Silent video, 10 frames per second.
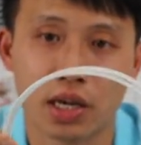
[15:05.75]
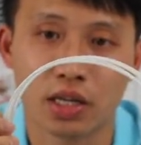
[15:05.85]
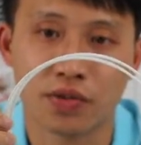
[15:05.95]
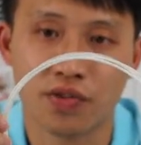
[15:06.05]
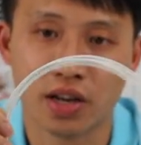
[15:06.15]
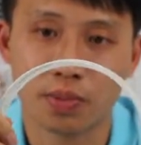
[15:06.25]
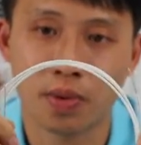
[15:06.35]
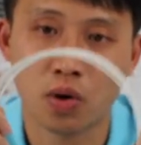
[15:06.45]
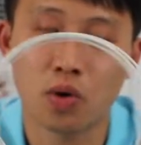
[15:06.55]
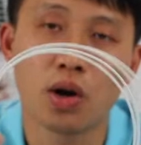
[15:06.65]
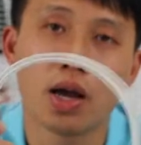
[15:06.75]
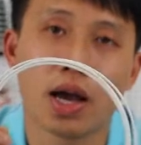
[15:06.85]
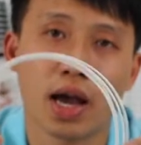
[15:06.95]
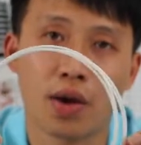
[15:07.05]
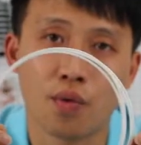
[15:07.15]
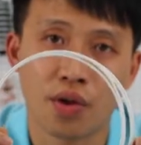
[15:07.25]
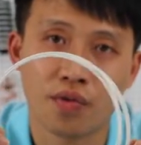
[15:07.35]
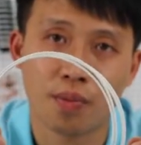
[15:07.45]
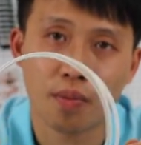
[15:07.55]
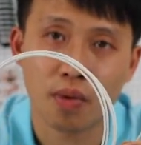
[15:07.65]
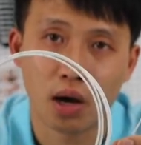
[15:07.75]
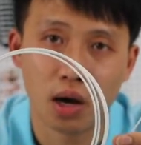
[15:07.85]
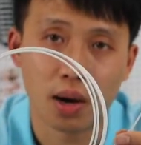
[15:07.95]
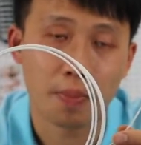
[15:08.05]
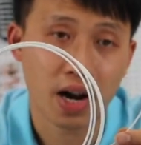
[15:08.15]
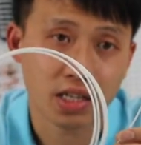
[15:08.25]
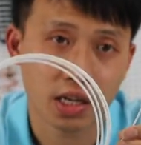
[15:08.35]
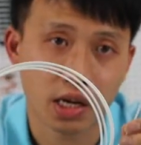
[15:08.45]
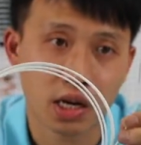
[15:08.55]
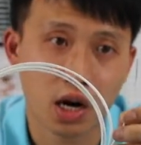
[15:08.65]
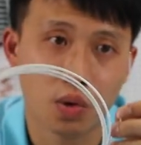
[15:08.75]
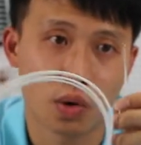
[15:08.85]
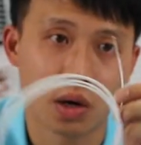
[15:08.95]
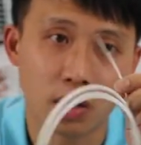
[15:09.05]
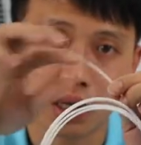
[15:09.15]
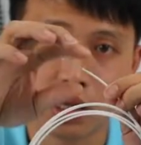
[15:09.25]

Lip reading: It's flexible and with plastic cover.